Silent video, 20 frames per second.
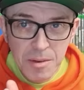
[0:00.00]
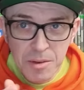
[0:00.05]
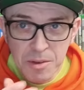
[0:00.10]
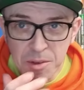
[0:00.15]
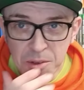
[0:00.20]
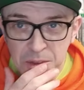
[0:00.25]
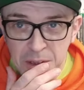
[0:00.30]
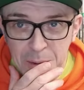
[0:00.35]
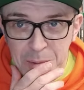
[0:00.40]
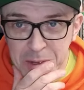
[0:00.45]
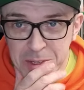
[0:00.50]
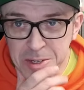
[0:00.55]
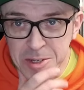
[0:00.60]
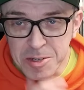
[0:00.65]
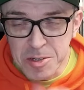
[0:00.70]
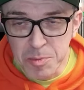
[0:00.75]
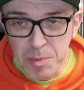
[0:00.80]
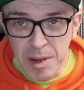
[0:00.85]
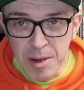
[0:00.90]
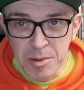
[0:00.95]
you'll know what this
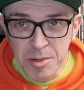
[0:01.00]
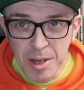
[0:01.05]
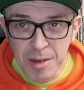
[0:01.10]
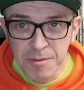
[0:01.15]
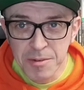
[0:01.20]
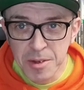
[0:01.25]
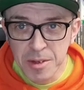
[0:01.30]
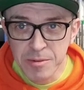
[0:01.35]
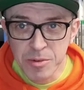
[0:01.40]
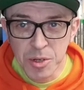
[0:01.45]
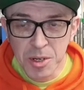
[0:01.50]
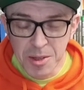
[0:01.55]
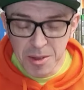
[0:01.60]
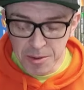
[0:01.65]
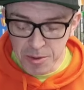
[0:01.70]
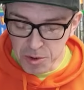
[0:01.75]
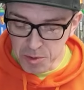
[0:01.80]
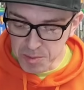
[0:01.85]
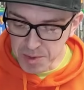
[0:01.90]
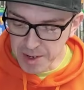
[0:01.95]
is about after you've seen the
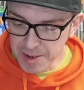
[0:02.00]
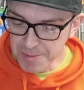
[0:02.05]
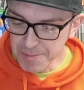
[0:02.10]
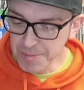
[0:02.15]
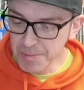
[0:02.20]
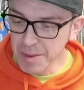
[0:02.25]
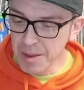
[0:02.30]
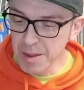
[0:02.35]
thumbnail.